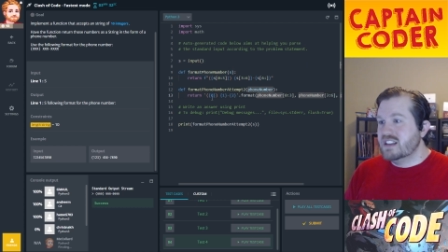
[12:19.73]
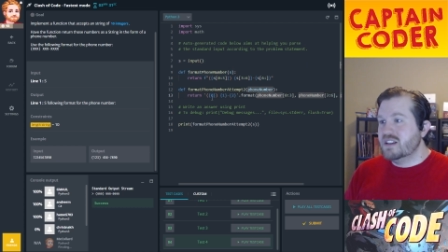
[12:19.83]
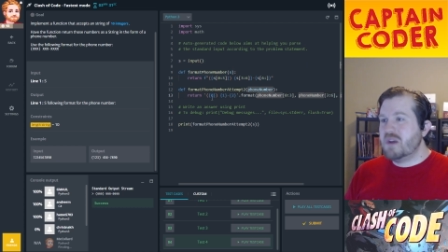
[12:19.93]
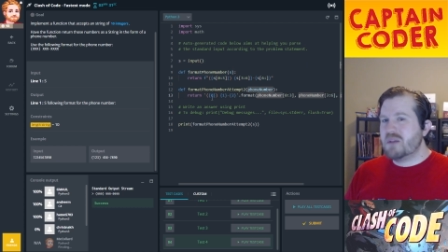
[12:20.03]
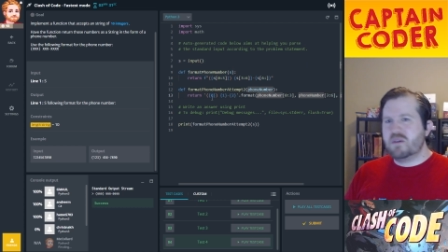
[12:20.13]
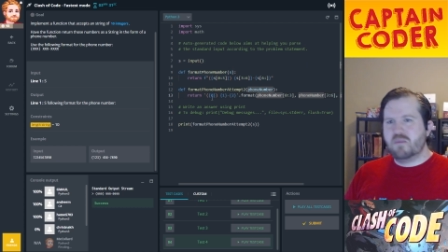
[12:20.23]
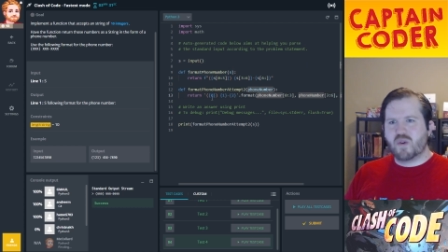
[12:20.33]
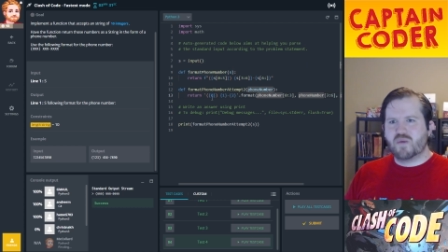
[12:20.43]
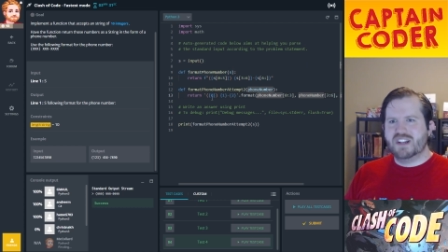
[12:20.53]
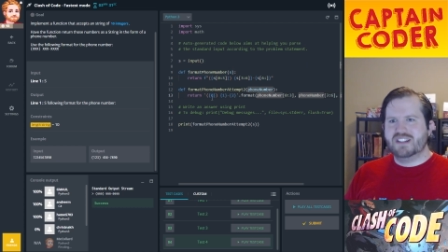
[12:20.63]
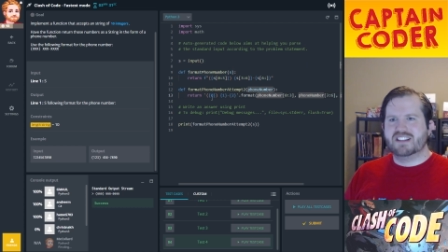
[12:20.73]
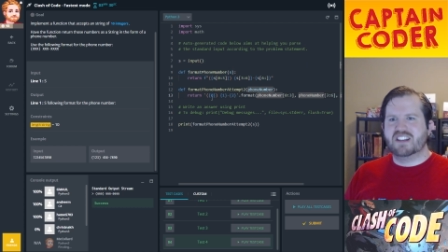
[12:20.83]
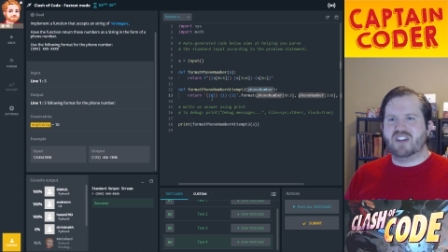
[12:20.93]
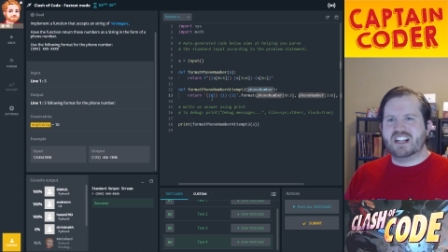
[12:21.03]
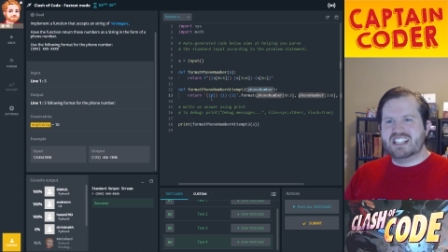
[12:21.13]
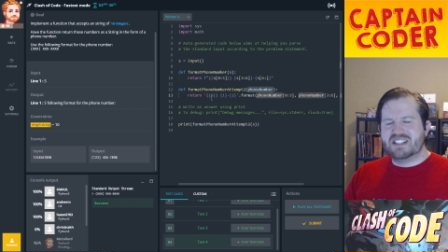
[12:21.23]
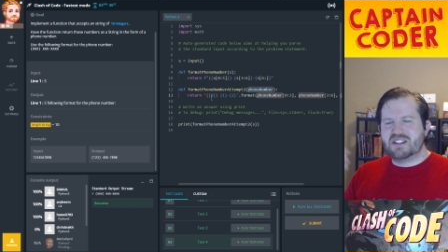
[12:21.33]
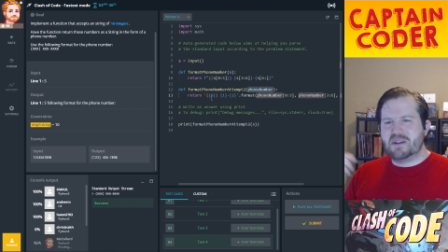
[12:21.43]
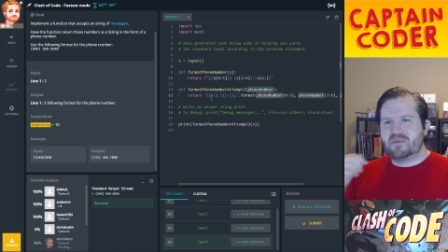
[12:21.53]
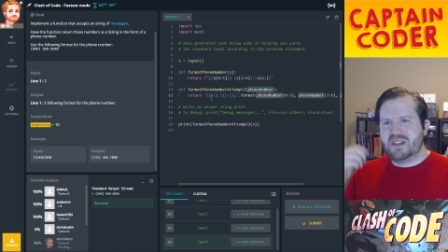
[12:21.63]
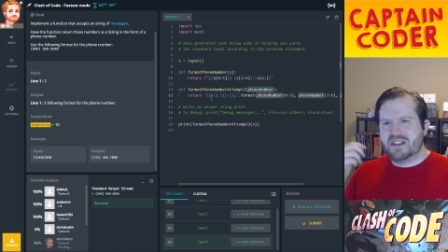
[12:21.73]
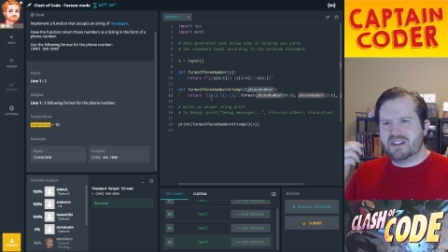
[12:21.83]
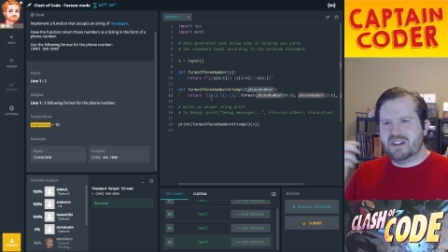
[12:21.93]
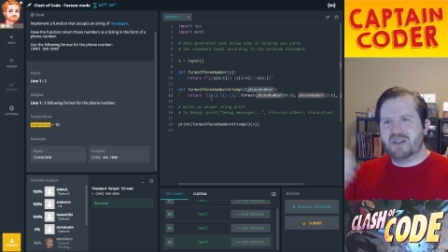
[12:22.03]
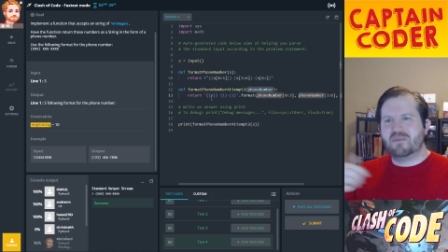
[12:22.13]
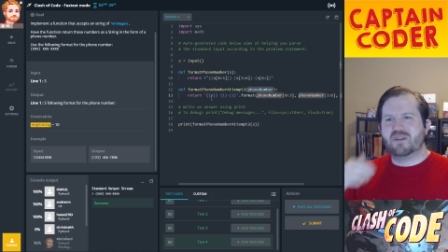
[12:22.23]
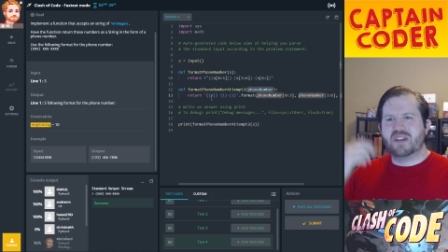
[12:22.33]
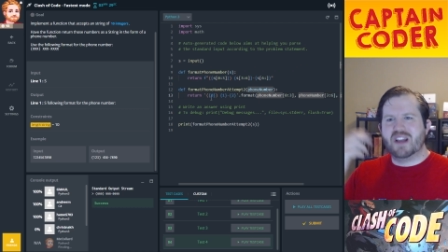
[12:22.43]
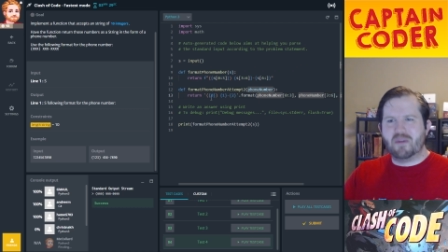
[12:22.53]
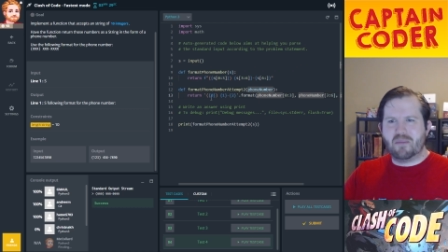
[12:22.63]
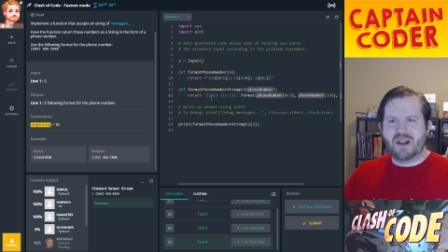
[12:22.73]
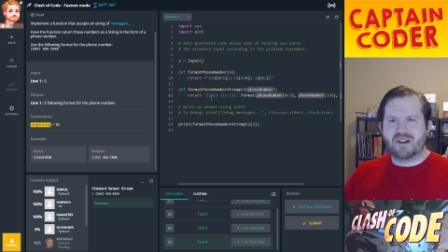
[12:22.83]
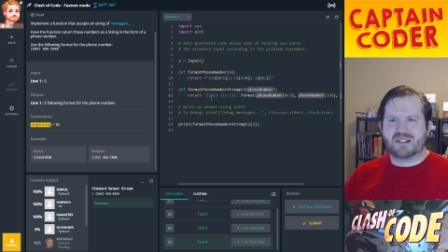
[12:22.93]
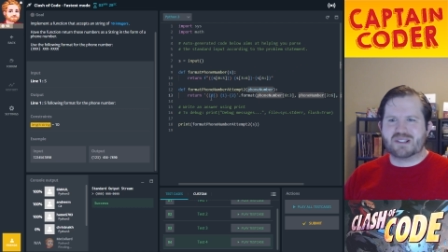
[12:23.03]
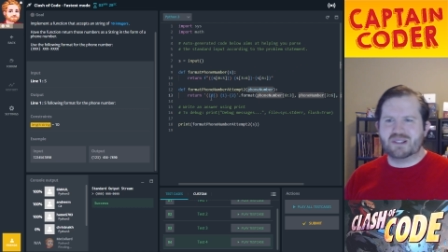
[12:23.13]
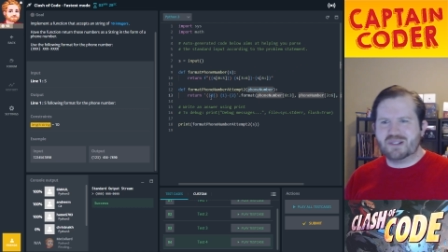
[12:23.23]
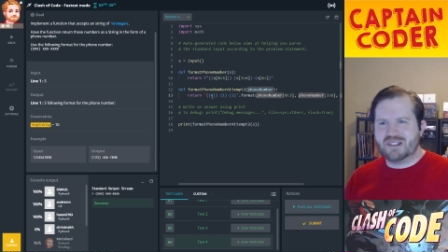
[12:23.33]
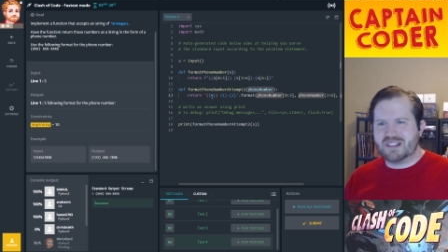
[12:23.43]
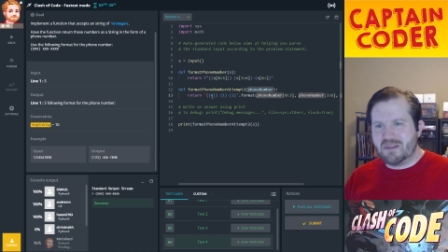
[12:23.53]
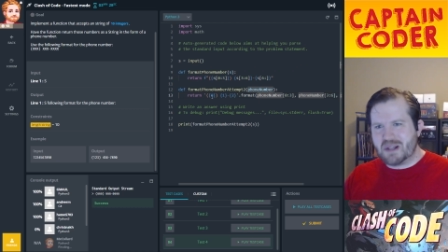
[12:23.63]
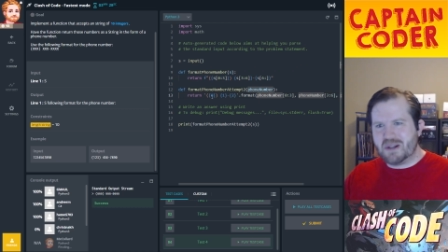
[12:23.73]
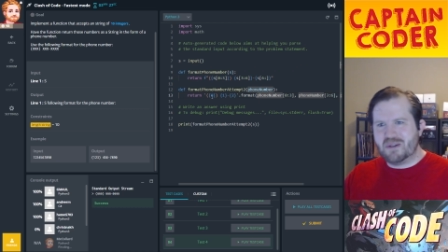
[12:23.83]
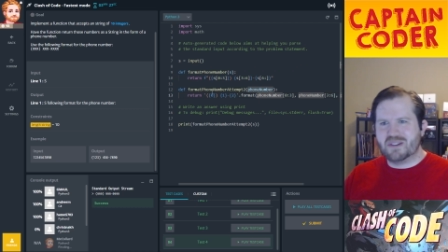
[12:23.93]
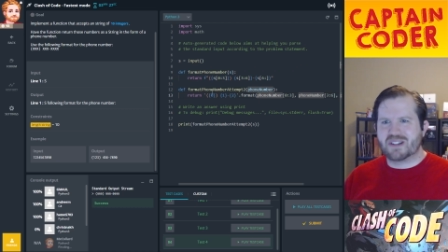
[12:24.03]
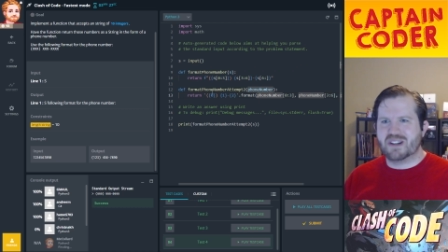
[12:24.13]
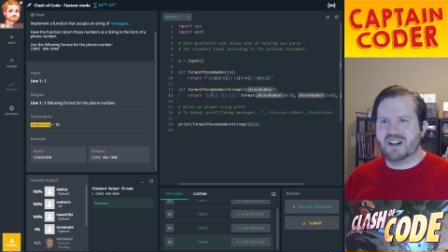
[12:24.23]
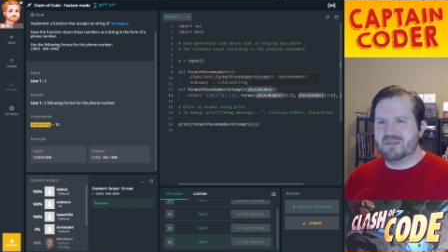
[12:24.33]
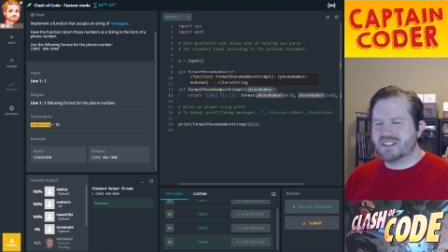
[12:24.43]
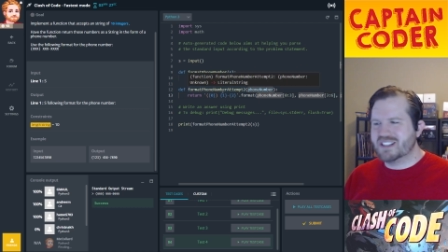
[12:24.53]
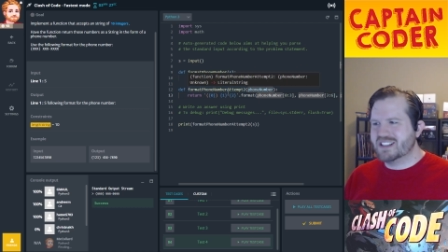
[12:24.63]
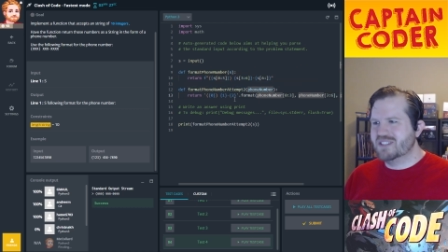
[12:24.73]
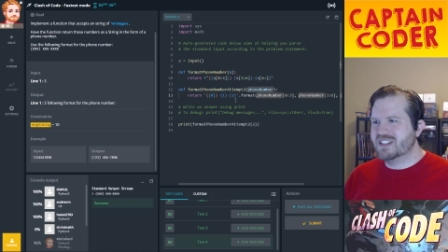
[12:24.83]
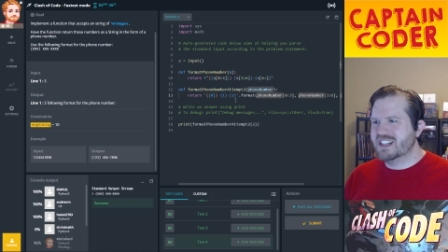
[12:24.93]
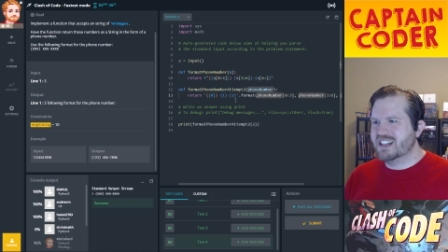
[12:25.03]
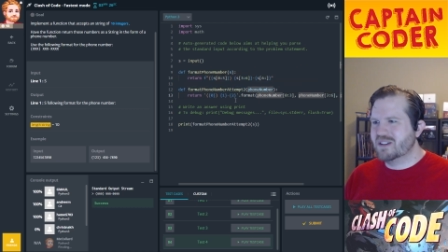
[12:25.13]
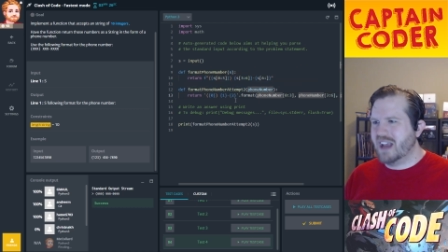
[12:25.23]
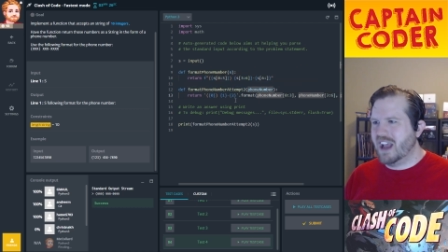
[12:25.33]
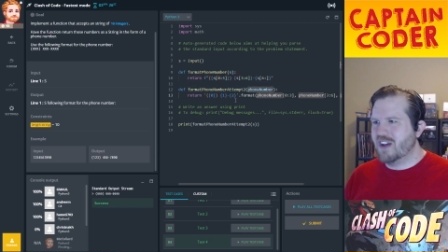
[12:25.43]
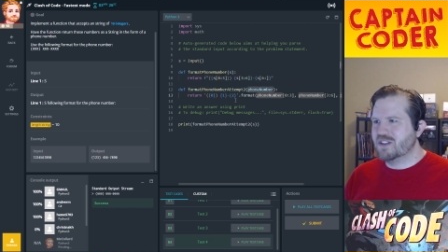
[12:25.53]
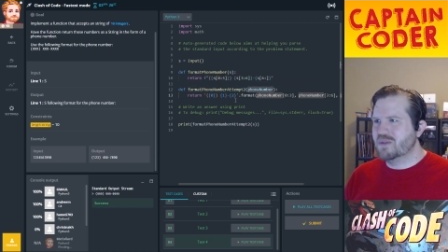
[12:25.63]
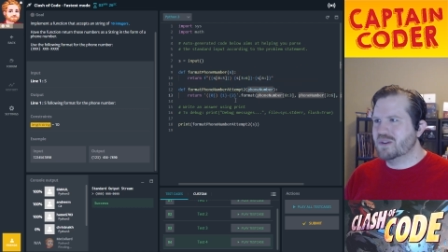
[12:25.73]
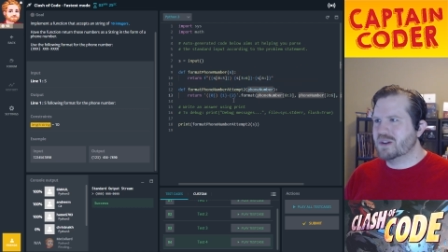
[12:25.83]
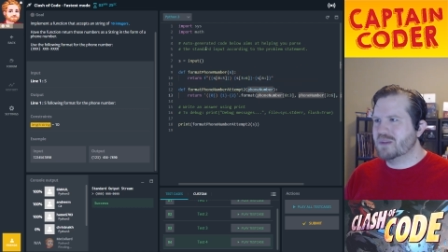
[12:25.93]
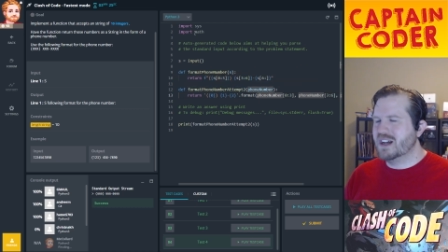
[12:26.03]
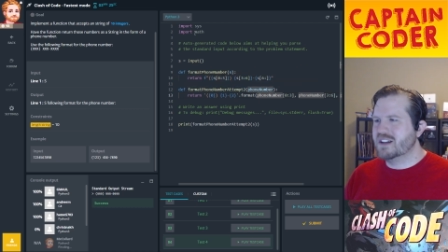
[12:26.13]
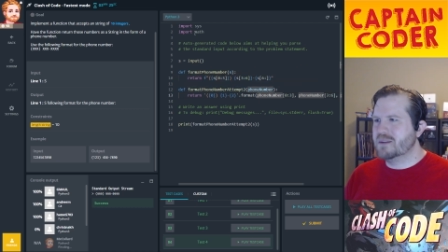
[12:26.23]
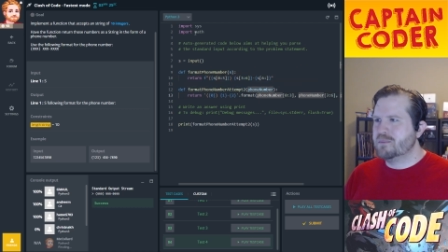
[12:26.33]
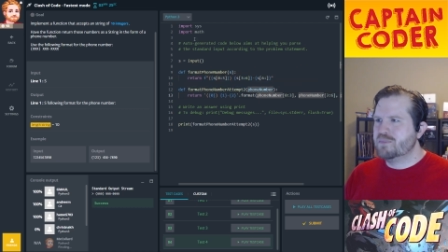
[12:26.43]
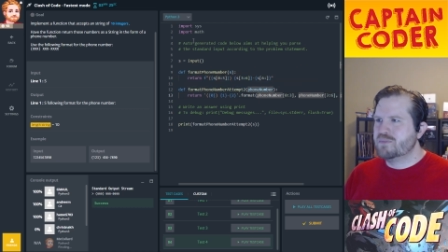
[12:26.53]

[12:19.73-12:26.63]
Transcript: There might be more ways. If I did something dumb or you have a better solution, let me know in the comments. I'd love to hear how you went about it.